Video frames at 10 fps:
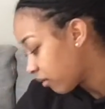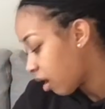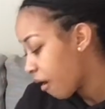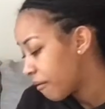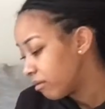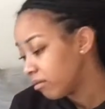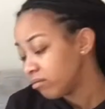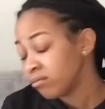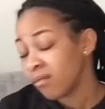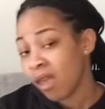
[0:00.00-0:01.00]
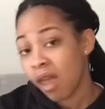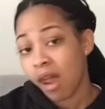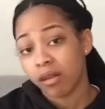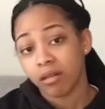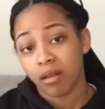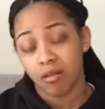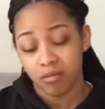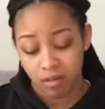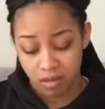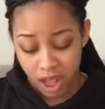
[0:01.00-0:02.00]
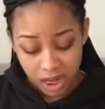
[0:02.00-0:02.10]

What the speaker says: I don't know, guys.